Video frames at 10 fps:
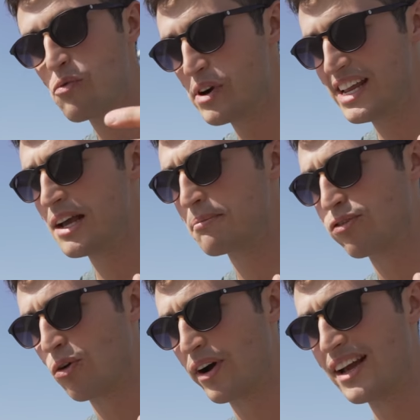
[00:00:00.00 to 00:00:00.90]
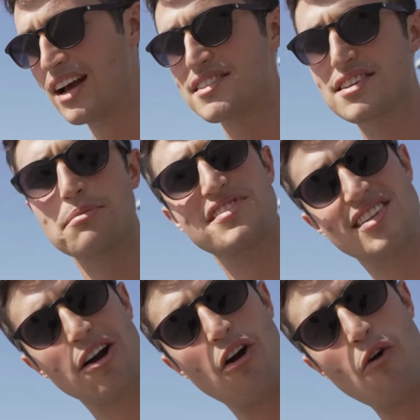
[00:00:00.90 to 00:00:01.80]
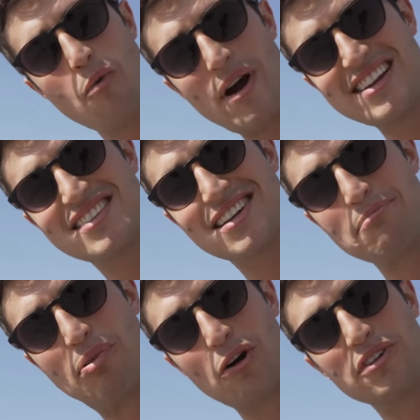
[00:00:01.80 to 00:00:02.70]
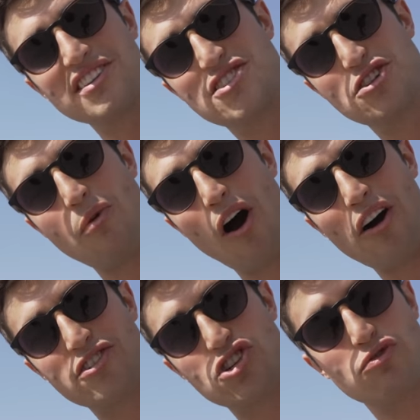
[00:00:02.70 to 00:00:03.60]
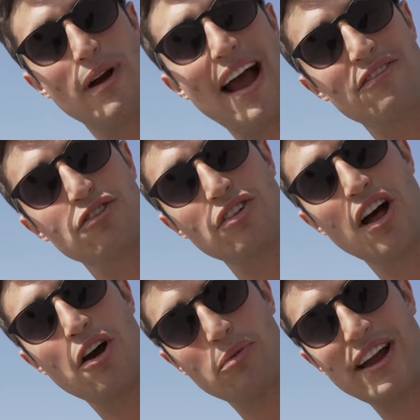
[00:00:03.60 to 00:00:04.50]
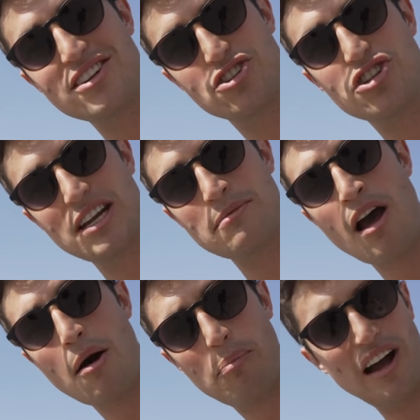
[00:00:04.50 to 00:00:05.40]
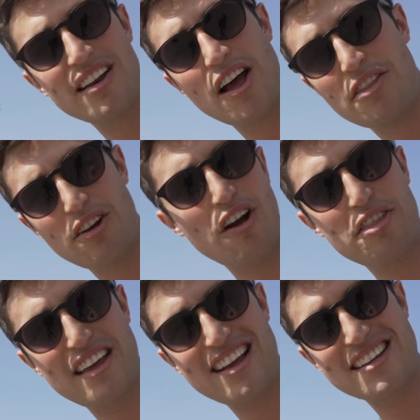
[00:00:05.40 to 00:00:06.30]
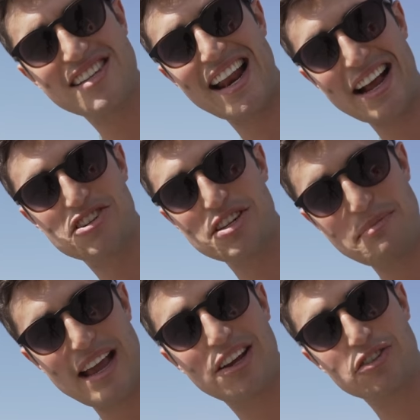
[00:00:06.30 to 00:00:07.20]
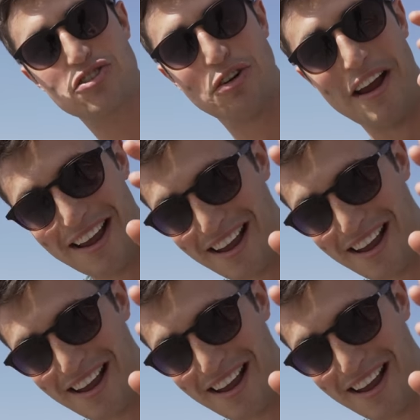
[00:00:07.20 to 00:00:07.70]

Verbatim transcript: we employ some zero waste components to our travel regime? But they're all things that actually make your trip.